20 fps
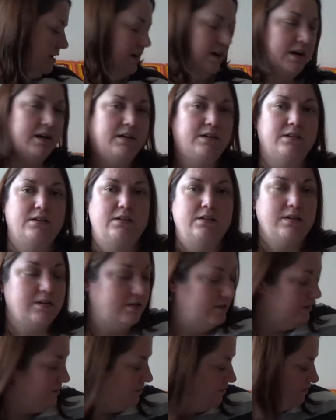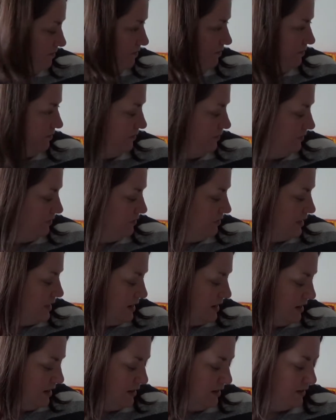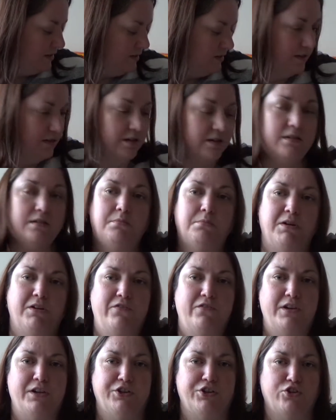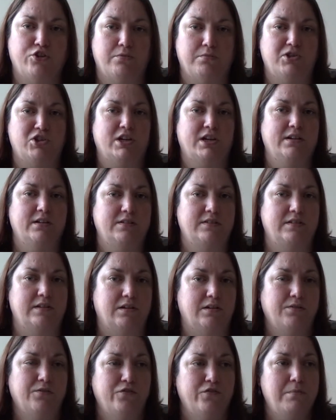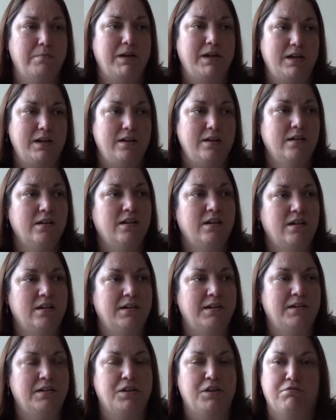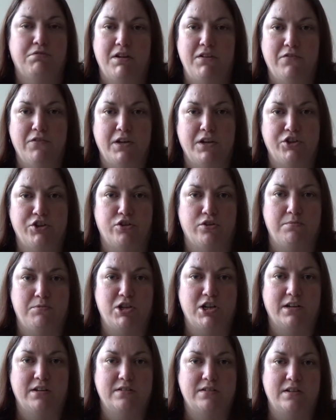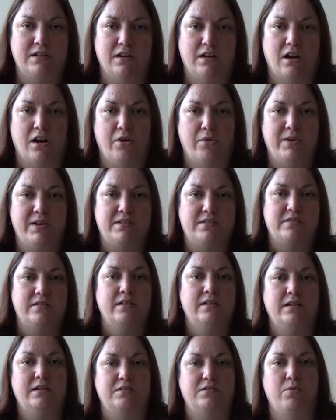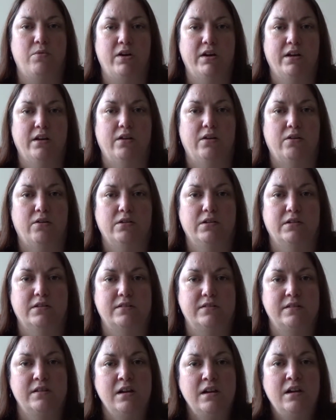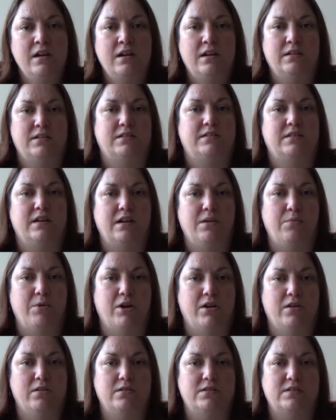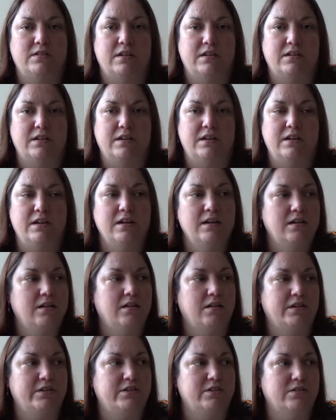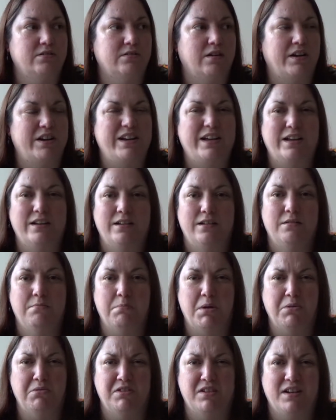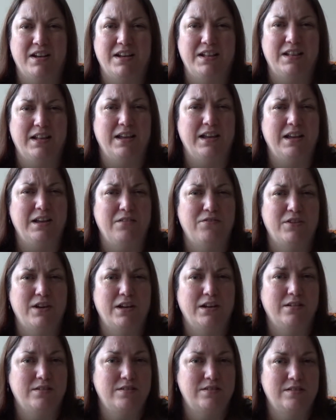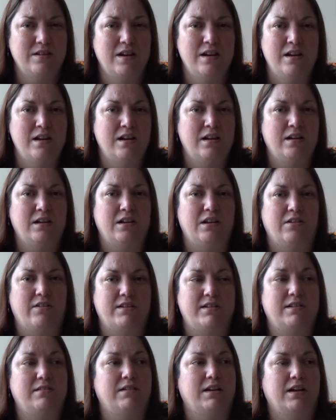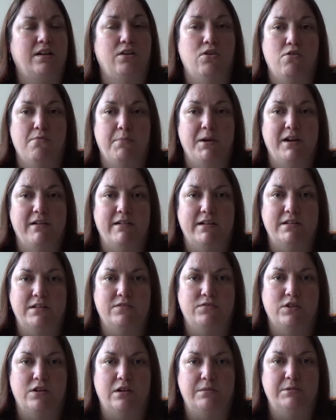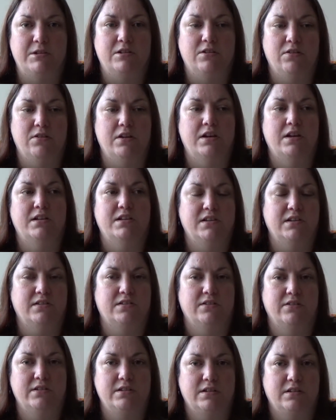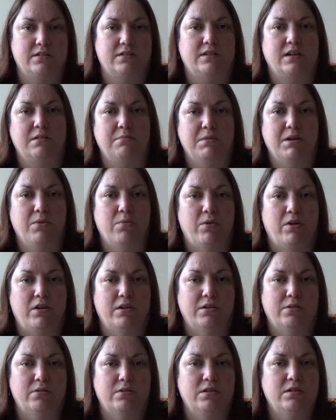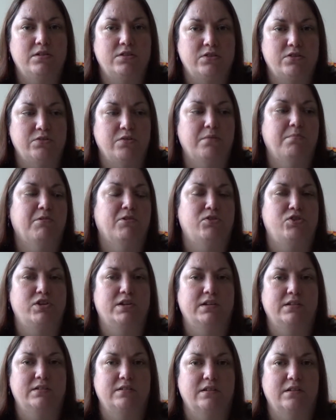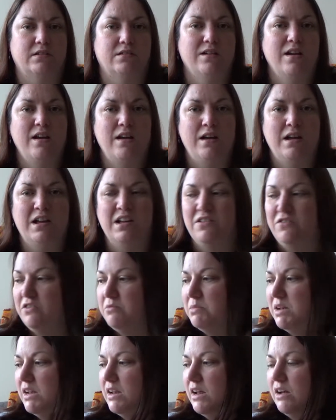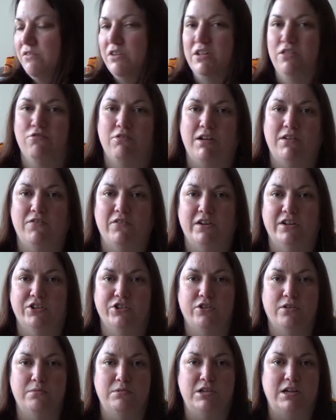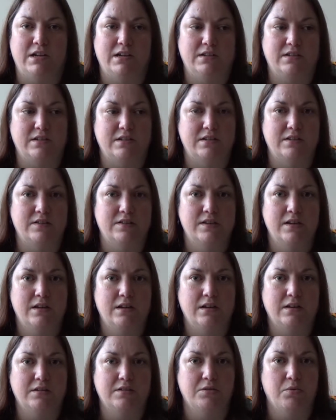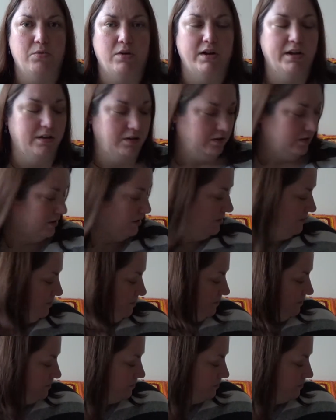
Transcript: And that is my finished objects. So for me, 3 finished objects in a go is quite a lot, because as I say, work, study, I knit mostly in the evenings. You know, I don't get long periods of time to do the knitting, so it does take me a while to do a project. So for me, having 3 finished objects is quite a lot.